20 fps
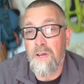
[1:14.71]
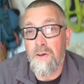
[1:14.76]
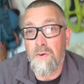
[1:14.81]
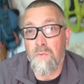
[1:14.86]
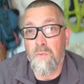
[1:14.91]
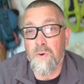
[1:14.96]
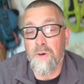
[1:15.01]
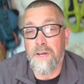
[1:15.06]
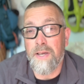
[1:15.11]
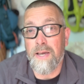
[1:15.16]

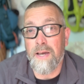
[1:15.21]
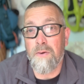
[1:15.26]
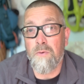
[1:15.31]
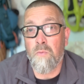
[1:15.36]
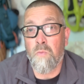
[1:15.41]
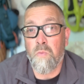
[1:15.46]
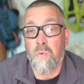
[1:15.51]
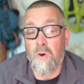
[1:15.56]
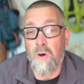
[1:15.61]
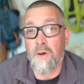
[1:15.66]
work out
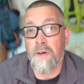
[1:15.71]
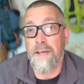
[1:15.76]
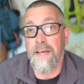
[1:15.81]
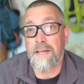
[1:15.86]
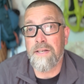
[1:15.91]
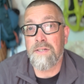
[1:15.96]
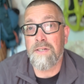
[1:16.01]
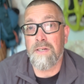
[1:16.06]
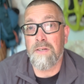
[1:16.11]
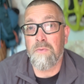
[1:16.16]
what I
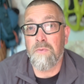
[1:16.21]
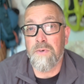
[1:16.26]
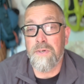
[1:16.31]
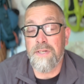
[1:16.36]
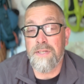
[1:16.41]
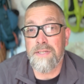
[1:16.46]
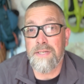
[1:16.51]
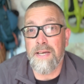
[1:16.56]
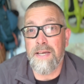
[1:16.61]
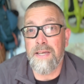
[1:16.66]
actually want
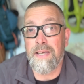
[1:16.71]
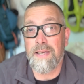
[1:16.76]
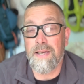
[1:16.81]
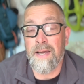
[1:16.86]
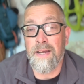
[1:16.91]
to take,